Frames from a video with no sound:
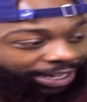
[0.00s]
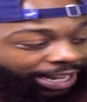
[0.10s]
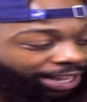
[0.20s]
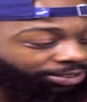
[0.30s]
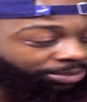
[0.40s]
they
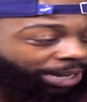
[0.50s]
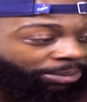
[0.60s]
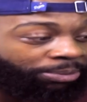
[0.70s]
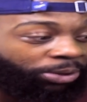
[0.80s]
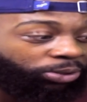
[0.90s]
gotta have some
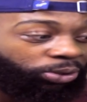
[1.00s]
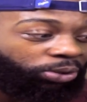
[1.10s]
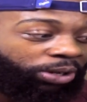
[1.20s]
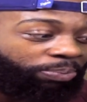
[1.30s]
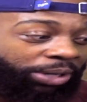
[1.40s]
type of
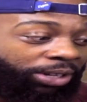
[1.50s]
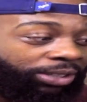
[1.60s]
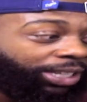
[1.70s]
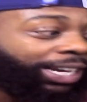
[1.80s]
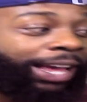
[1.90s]
emotional
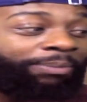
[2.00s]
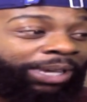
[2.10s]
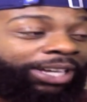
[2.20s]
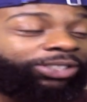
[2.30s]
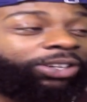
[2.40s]
appeal to
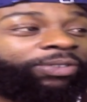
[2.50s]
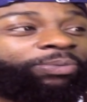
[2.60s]
that man.